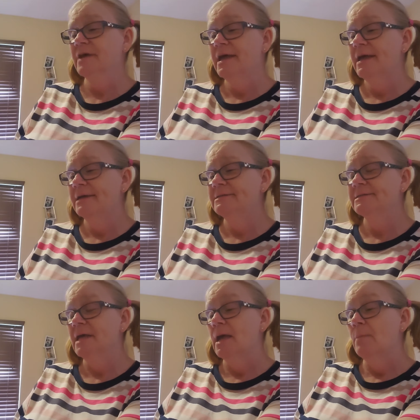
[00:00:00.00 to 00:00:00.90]
of
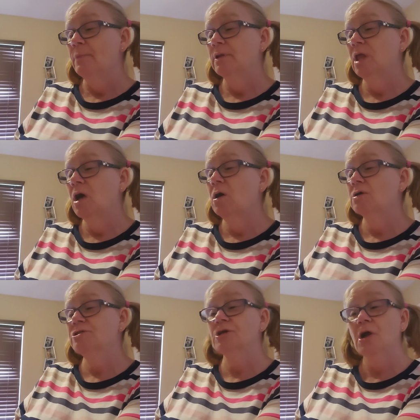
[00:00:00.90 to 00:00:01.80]
eggs
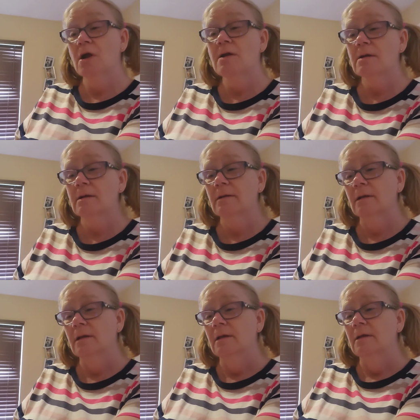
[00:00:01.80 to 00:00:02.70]
belonged to
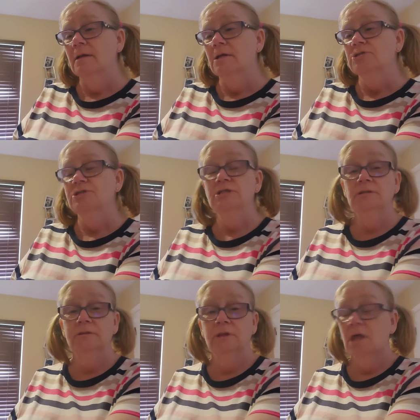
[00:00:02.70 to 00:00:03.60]
her.
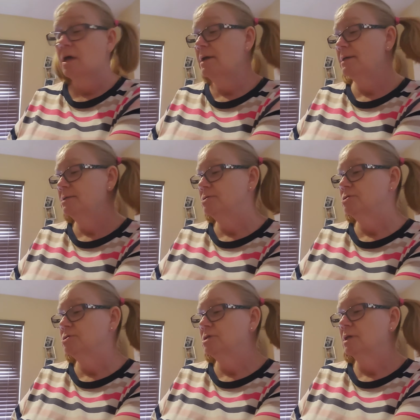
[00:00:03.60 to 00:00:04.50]
She
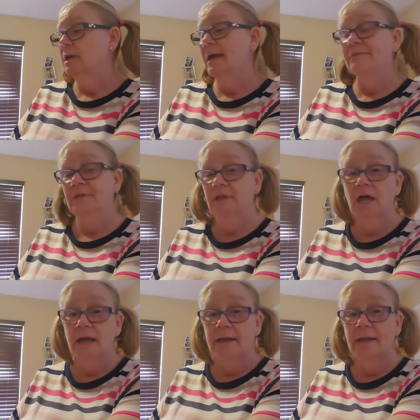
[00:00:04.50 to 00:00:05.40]
lunged at the
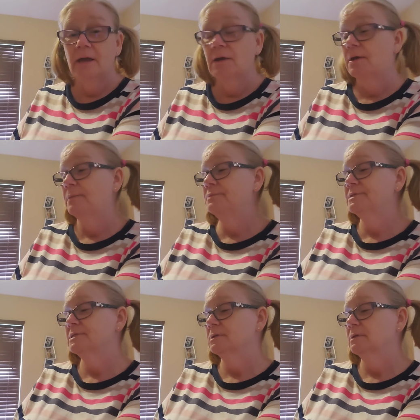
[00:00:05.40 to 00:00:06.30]
lion
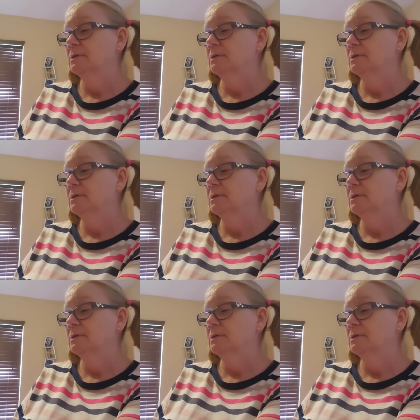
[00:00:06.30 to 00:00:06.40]
cubs.